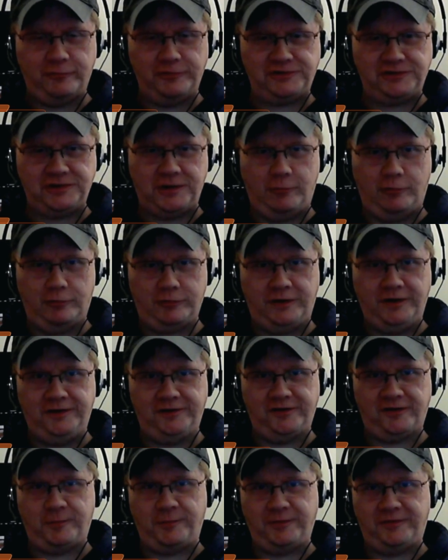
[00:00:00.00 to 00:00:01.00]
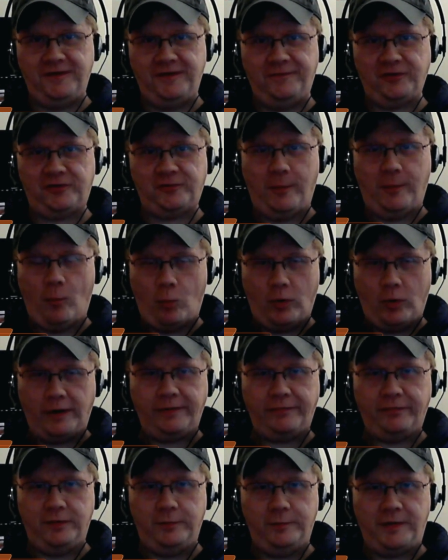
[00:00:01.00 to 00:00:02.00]
which I won't get into specifics, but one
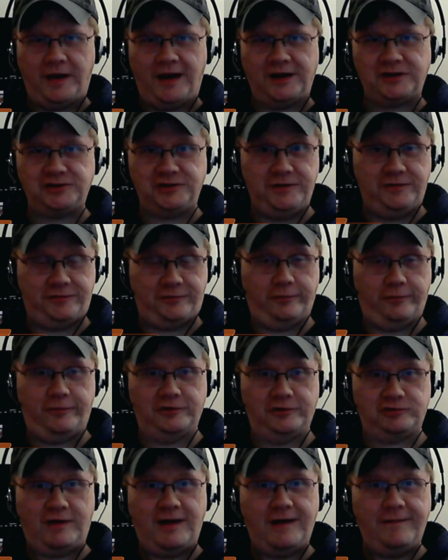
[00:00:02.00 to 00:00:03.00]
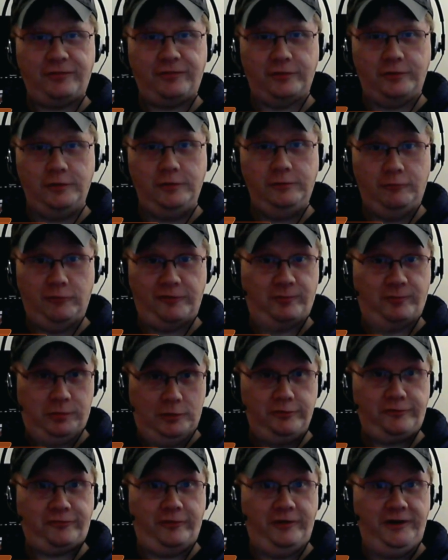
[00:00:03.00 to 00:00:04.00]
of them actually through their drive-thru was
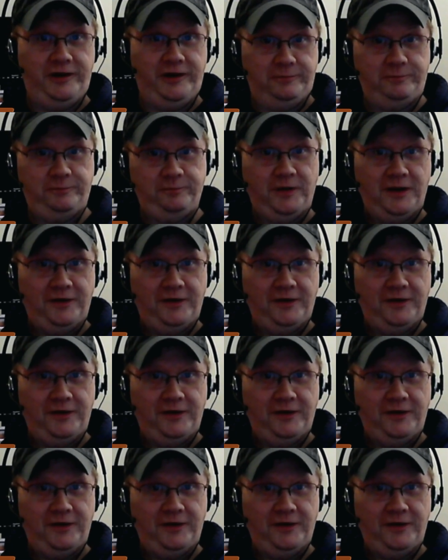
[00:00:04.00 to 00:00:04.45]
blue screening.